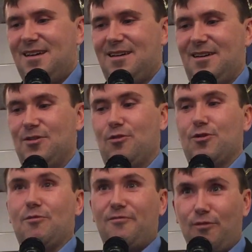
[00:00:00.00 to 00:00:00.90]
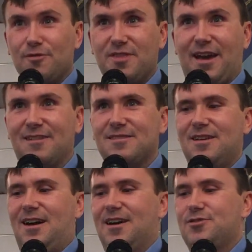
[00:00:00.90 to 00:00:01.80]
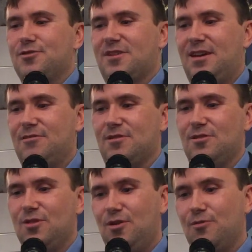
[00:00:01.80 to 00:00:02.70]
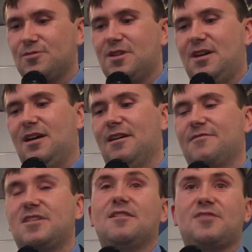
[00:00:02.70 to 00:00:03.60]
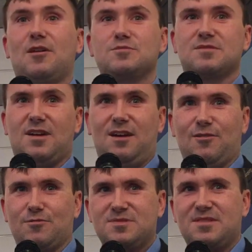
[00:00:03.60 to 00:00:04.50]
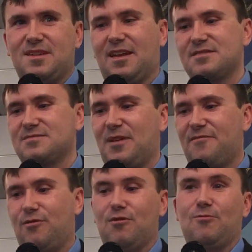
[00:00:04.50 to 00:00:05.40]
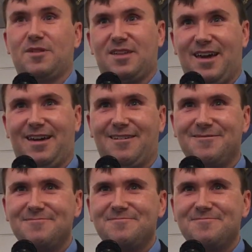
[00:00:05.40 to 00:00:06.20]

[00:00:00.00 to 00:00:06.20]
Uh, in order to afford that, I took out a loan of $10,000 against my 401k.